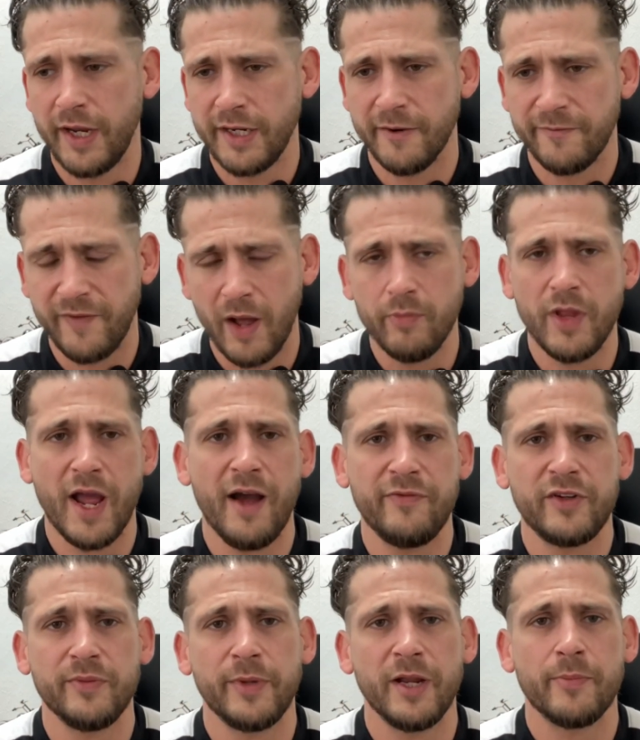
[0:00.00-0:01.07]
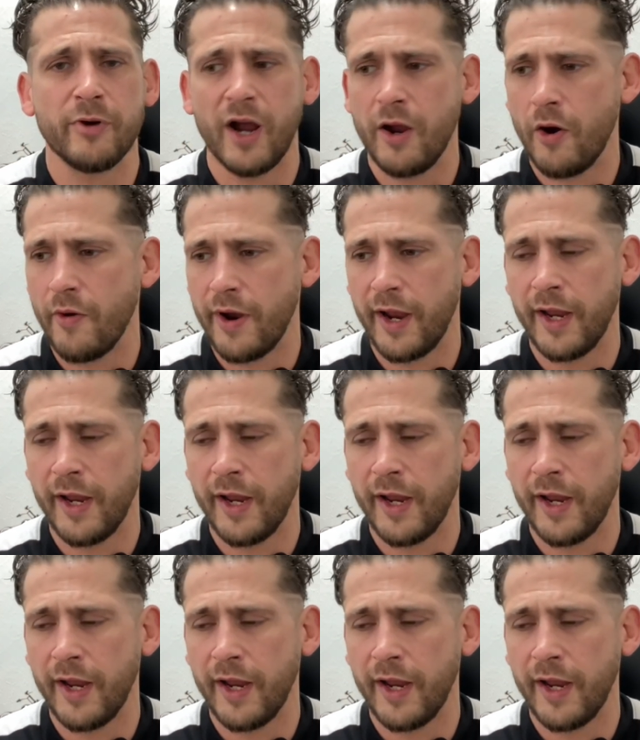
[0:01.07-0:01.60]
Your family have to be a priority.